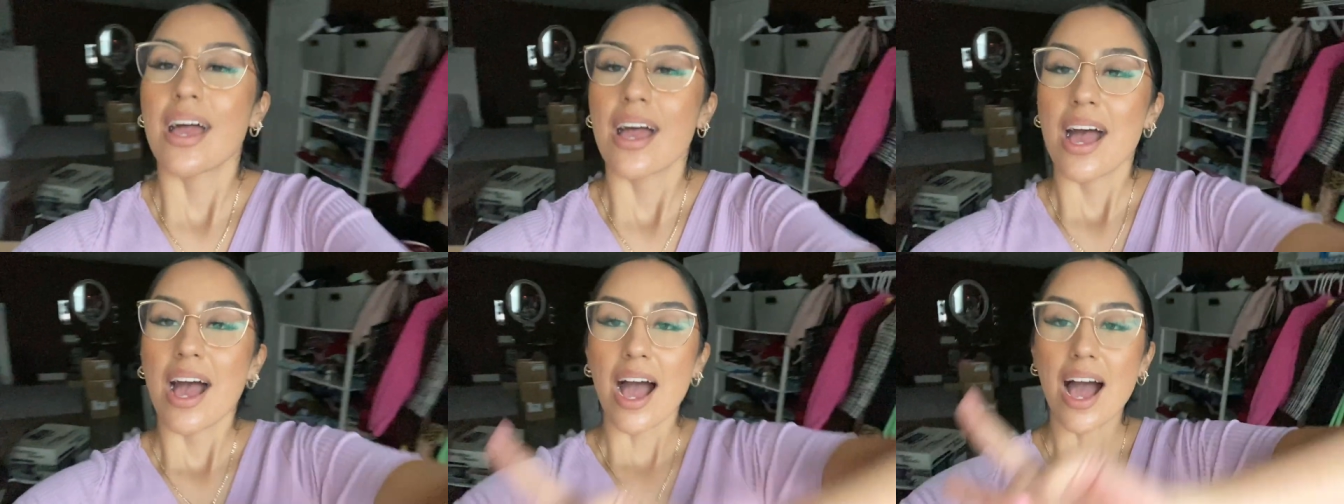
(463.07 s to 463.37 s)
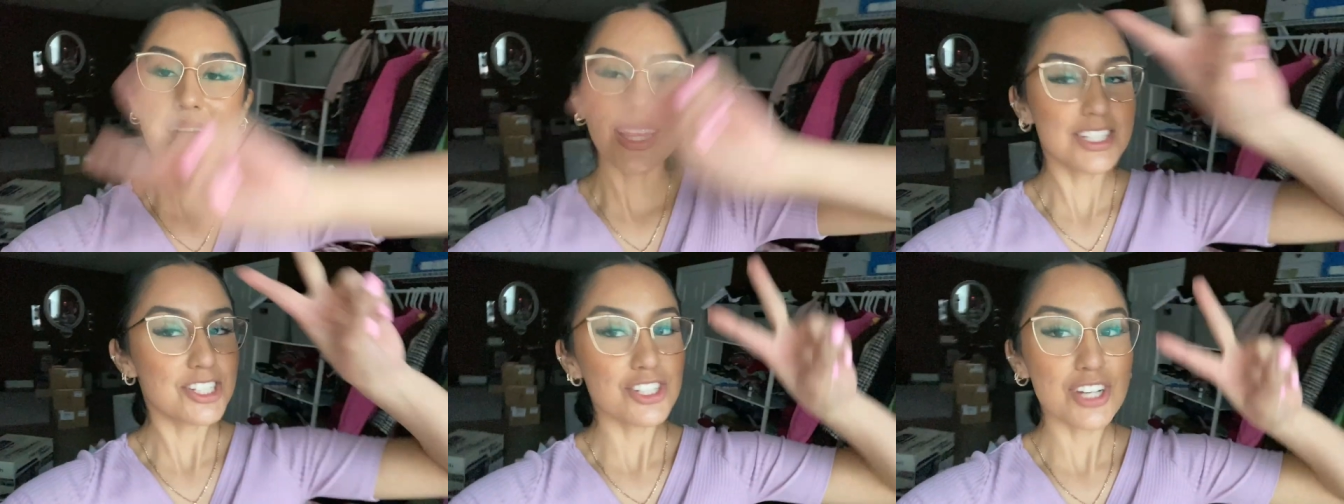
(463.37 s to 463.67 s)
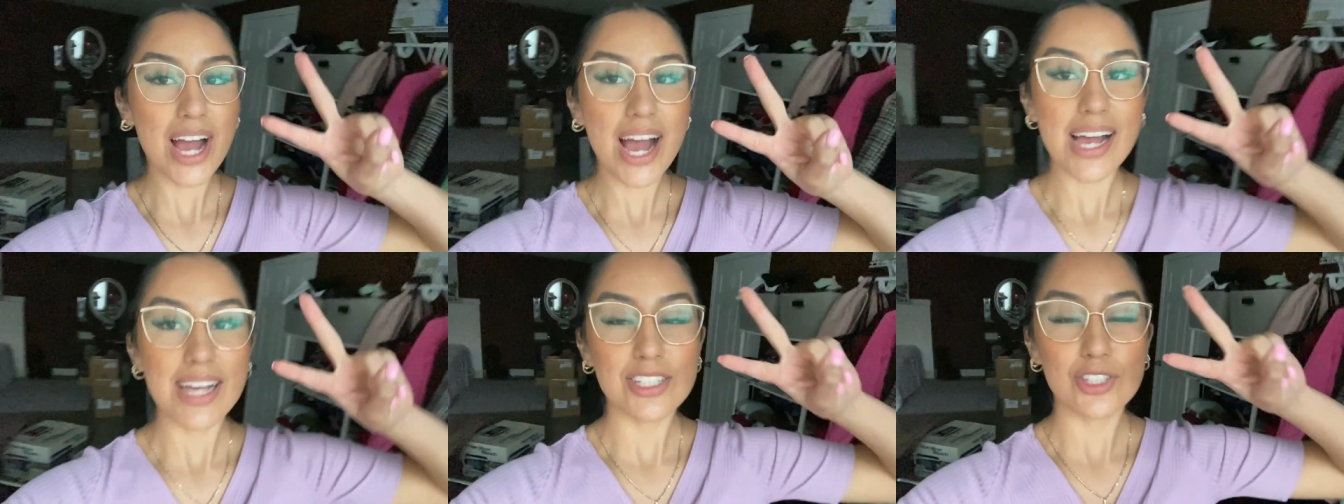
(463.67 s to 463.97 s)
I'll let you
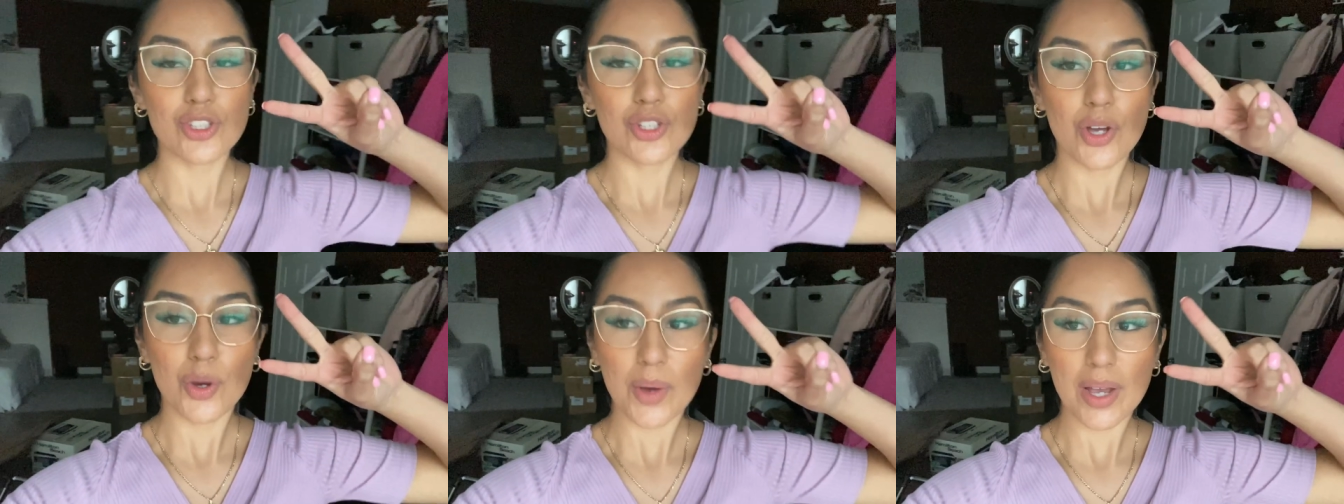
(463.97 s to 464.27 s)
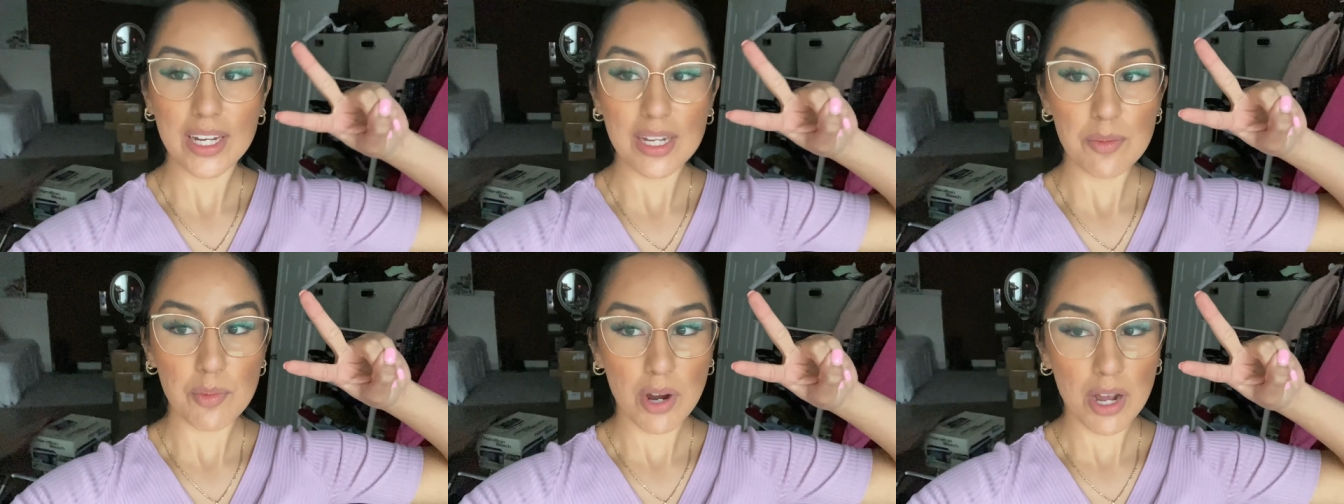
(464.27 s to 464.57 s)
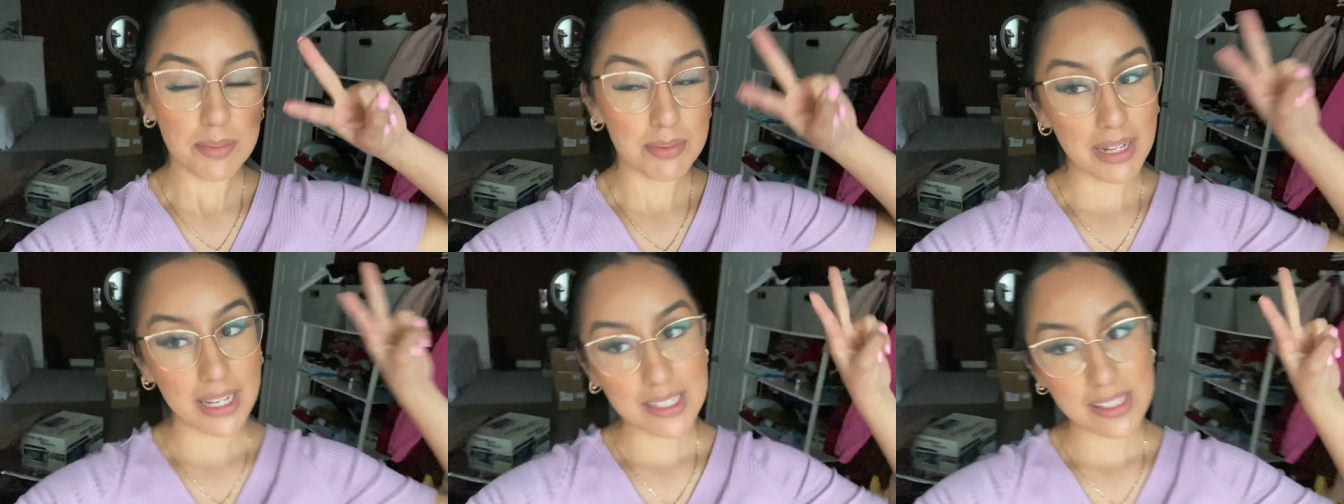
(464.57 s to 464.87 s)
guys know any more
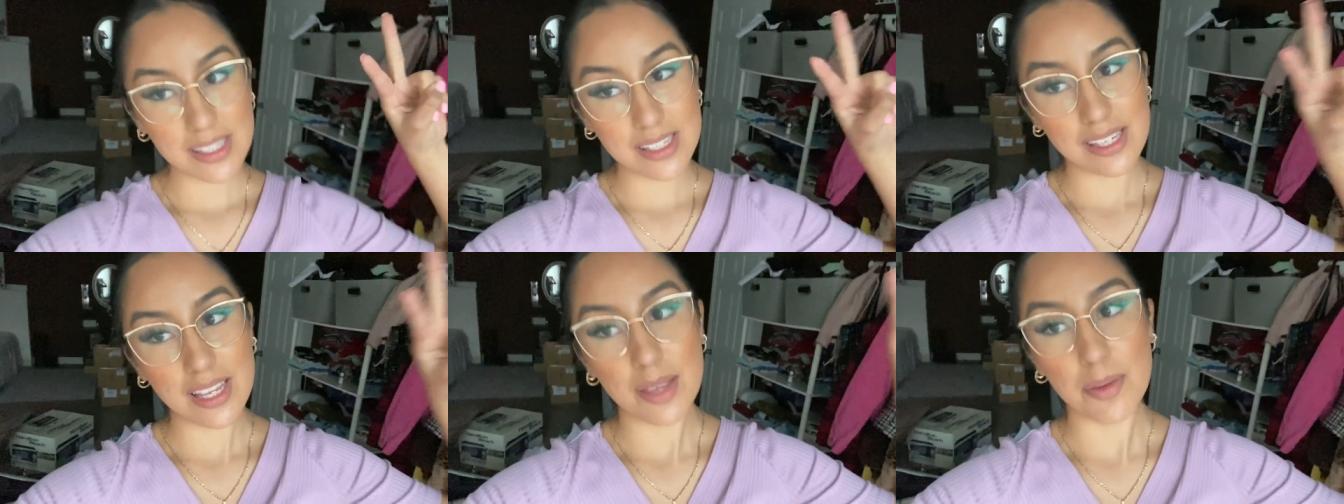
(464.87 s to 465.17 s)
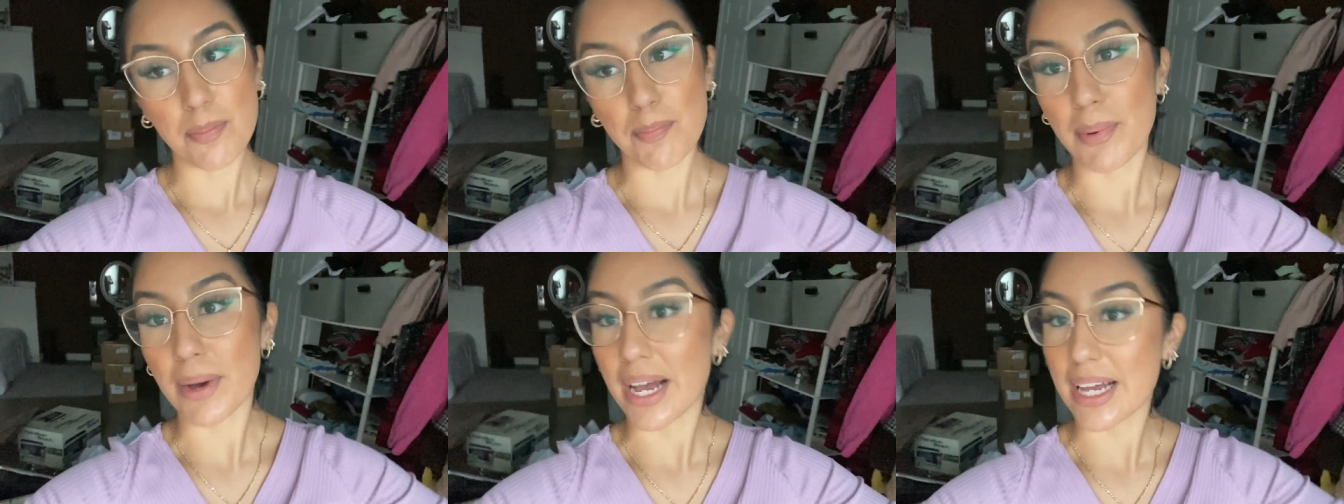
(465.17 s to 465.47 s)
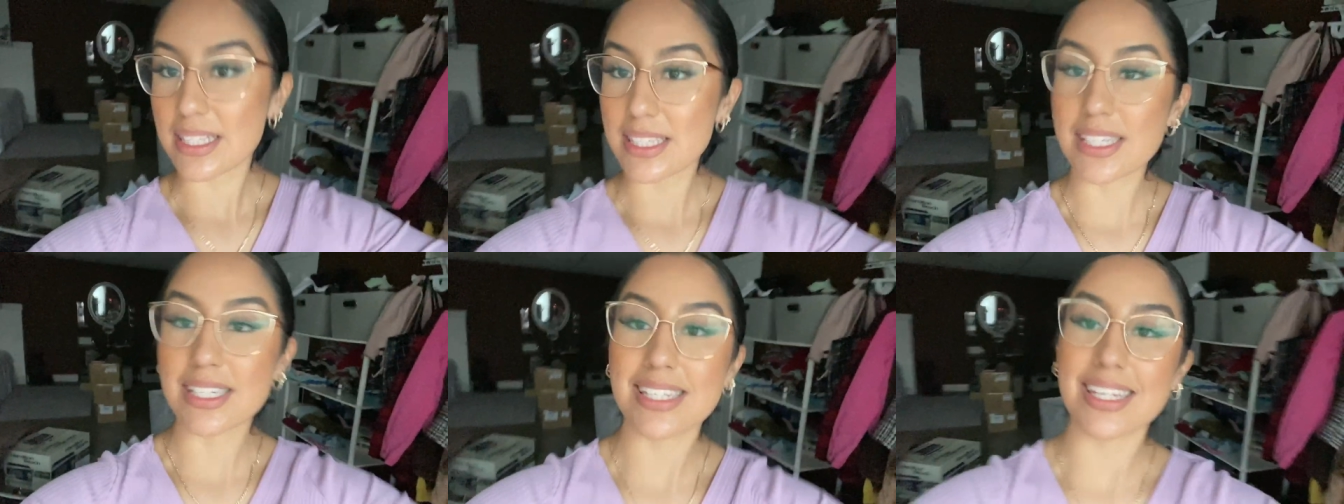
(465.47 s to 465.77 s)
updates,
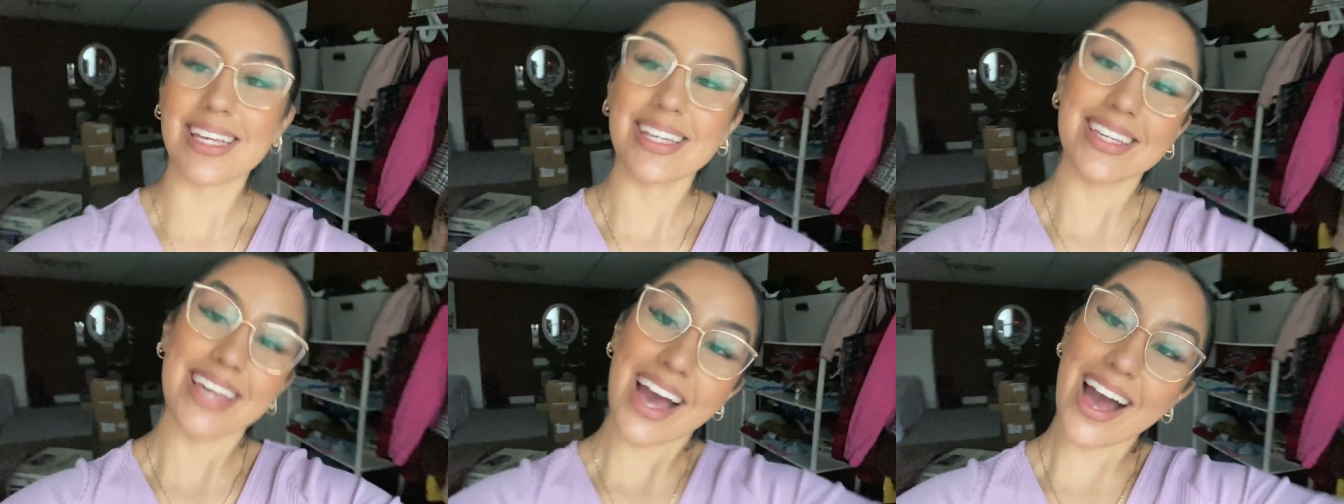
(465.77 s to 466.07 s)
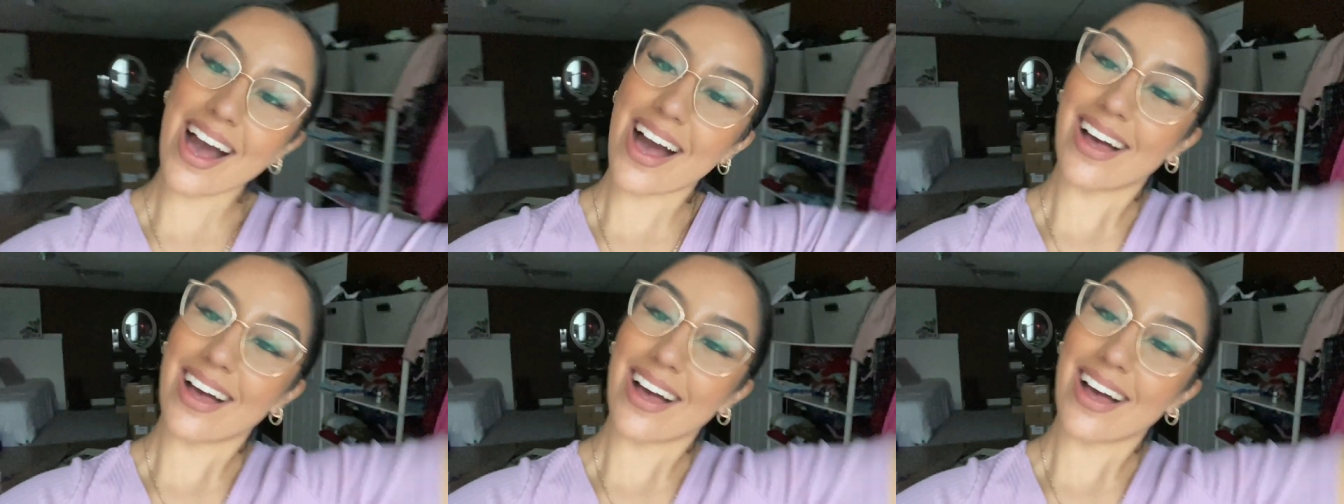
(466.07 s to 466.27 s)
but yeah.